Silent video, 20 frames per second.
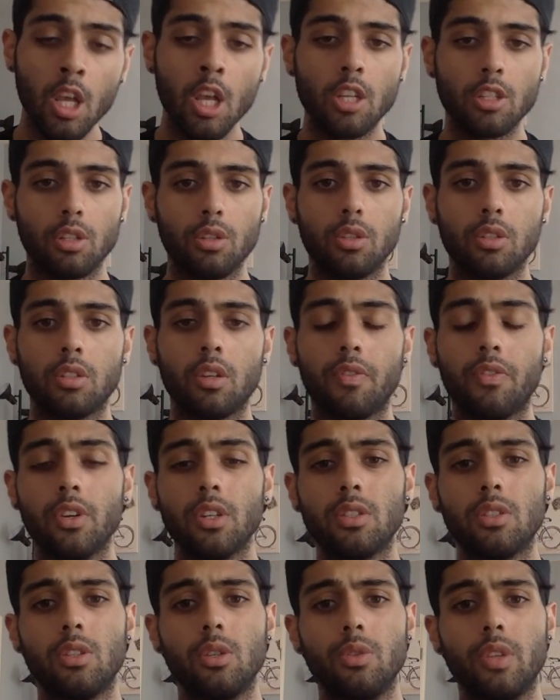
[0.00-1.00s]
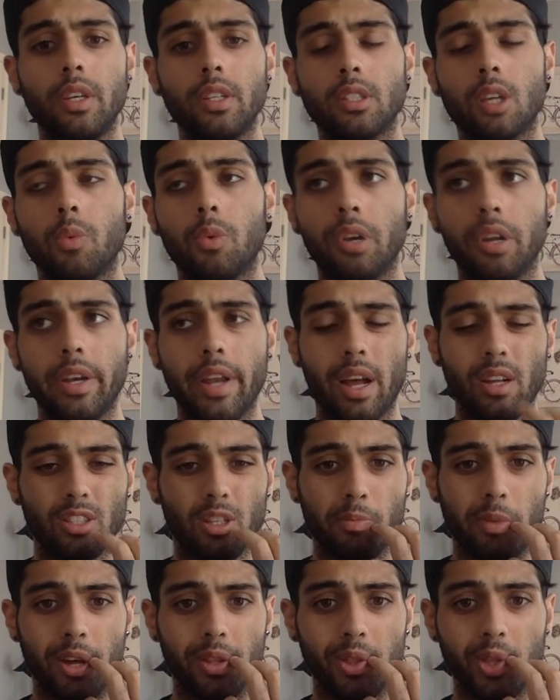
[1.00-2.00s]
So those are the first two things I want to announce
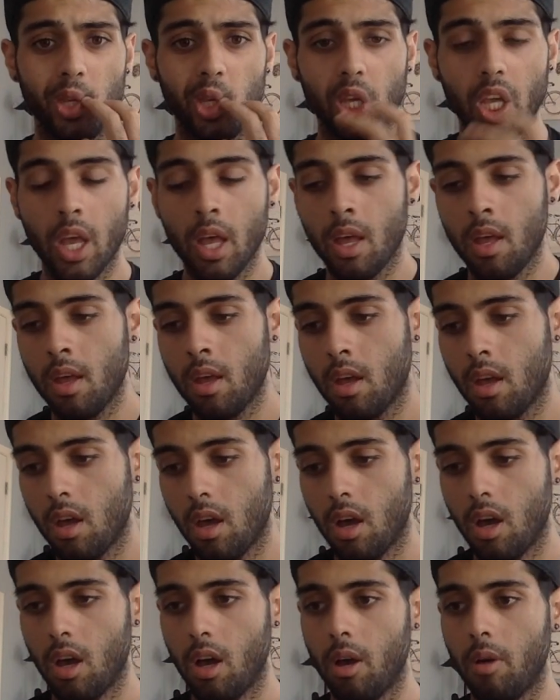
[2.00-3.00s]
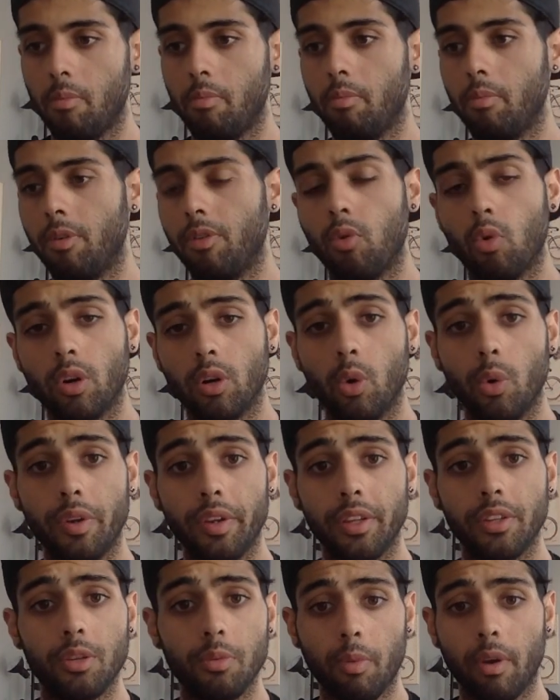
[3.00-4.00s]
about the before going
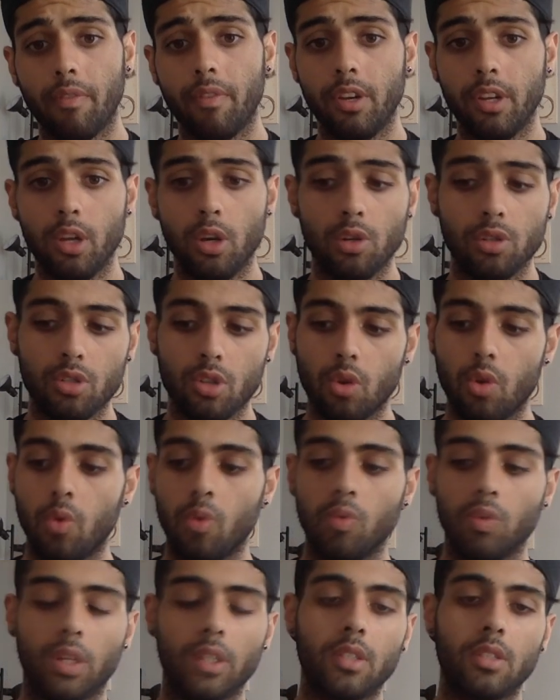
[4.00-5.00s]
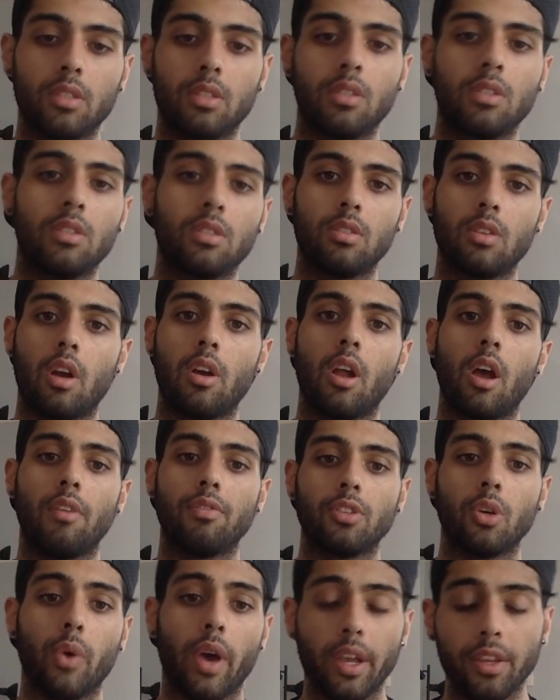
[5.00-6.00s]
into my video. So let's start
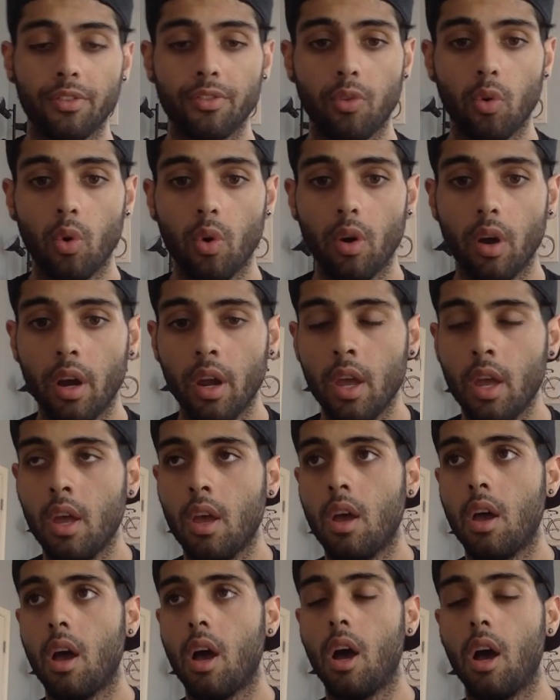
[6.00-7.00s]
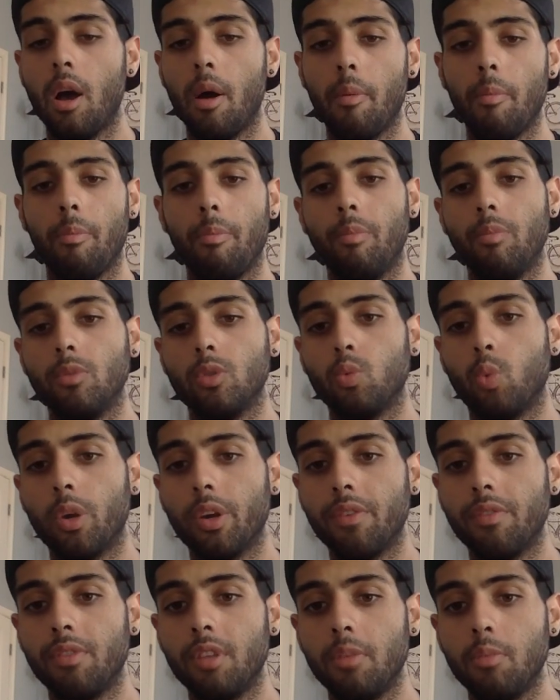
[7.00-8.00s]
off. So S4 is one
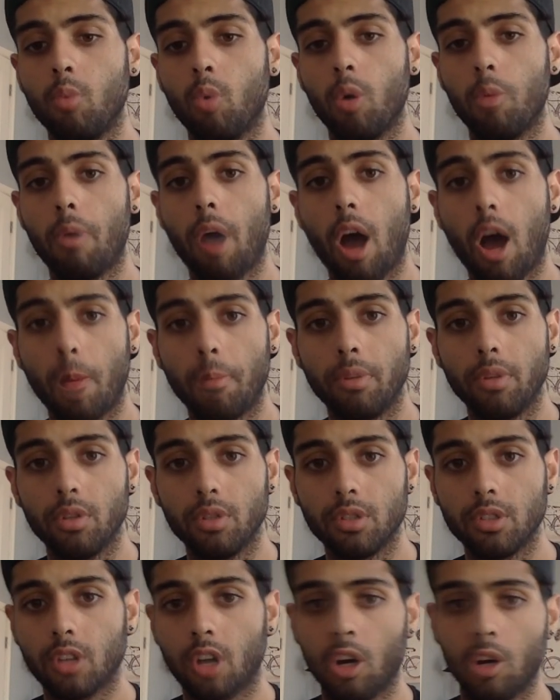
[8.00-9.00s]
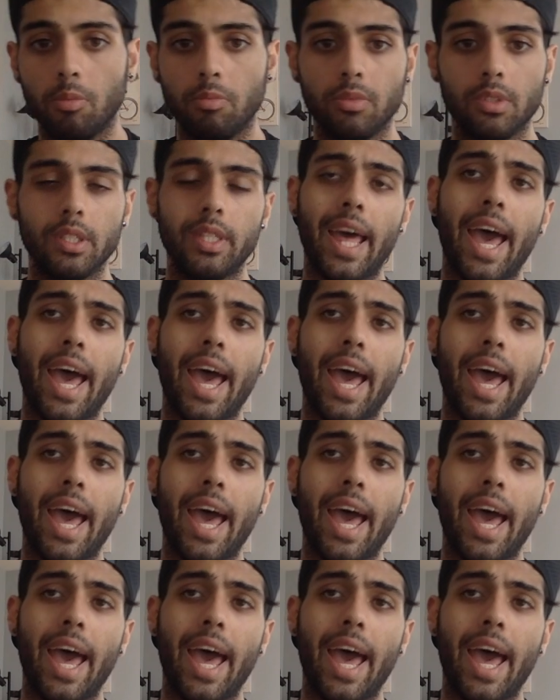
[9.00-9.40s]
of the more popular SARMs.